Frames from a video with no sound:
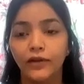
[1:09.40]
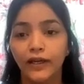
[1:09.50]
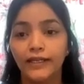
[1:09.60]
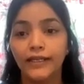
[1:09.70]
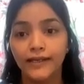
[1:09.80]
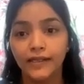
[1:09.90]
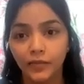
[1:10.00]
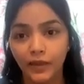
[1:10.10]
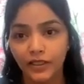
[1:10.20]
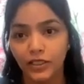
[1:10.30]
to find
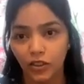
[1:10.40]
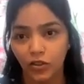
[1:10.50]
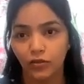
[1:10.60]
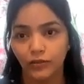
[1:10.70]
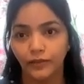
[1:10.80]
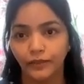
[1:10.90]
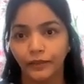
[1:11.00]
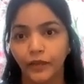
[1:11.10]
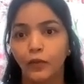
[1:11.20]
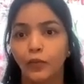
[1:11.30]
expectation.
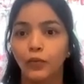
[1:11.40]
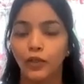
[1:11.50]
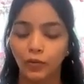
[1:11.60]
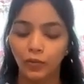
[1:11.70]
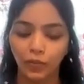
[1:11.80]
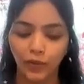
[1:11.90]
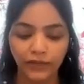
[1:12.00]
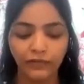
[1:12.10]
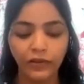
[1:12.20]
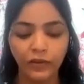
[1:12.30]
Now,
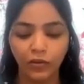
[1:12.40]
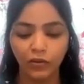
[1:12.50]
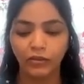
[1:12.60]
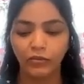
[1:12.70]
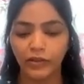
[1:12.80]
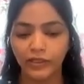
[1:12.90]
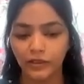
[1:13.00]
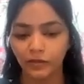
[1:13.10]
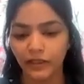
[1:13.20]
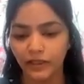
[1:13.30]
whenever you're talking about
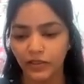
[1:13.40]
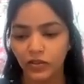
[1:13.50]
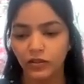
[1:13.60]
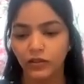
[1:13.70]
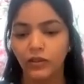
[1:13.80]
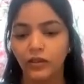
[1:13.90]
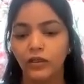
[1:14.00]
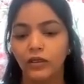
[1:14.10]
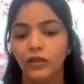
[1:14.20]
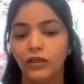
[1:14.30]
expectation,
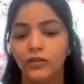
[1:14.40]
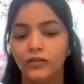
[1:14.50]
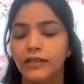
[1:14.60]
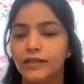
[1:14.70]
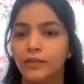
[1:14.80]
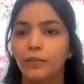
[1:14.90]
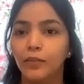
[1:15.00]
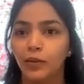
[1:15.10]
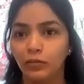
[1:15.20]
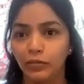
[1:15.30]
so there's a
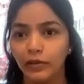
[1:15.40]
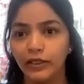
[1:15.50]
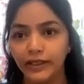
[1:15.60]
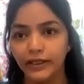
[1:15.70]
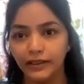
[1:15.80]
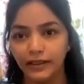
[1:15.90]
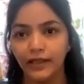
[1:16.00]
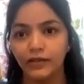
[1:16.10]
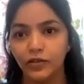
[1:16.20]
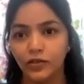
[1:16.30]
probability
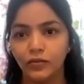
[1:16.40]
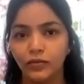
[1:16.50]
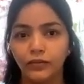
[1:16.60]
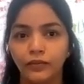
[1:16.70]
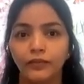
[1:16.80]
attached to